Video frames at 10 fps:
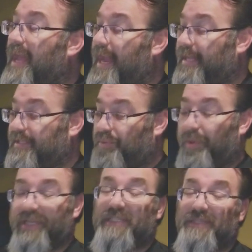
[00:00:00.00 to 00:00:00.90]
and it's
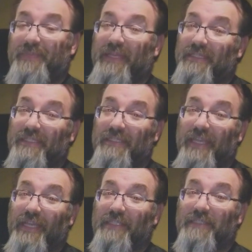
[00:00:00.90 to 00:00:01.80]
twice as big as this
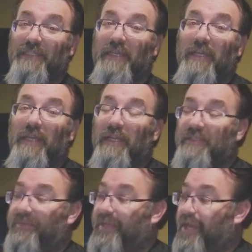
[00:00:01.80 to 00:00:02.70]
case.
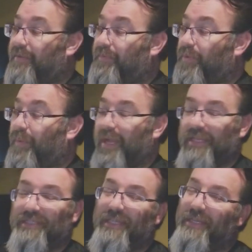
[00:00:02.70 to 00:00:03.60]
So I mean, airflow-wise,